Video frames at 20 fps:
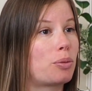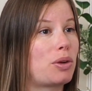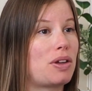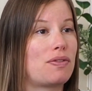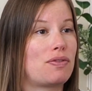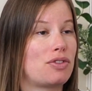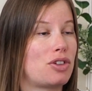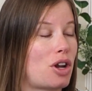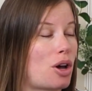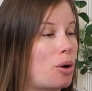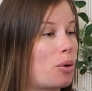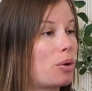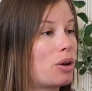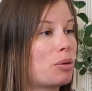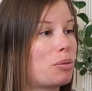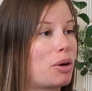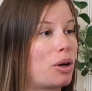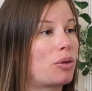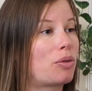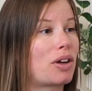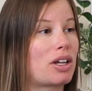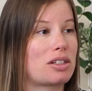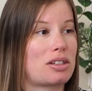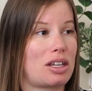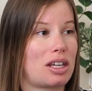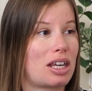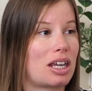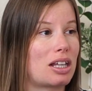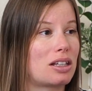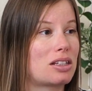we've known about
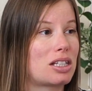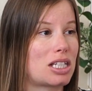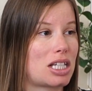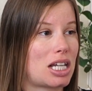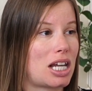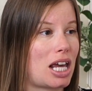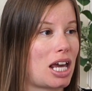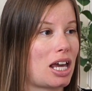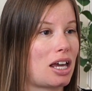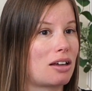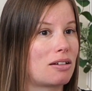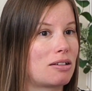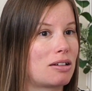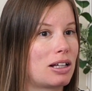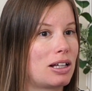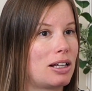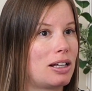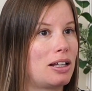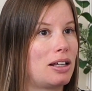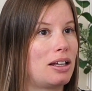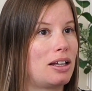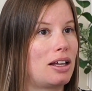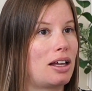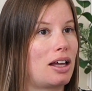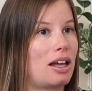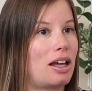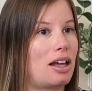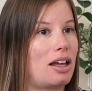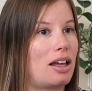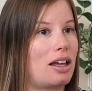raising kids today
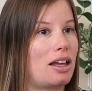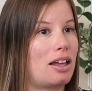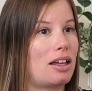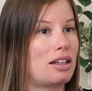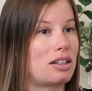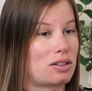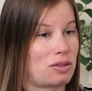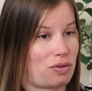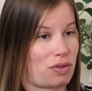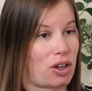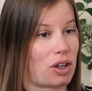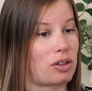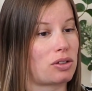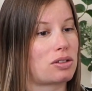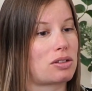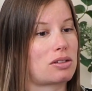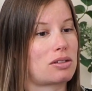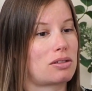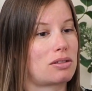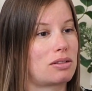is false.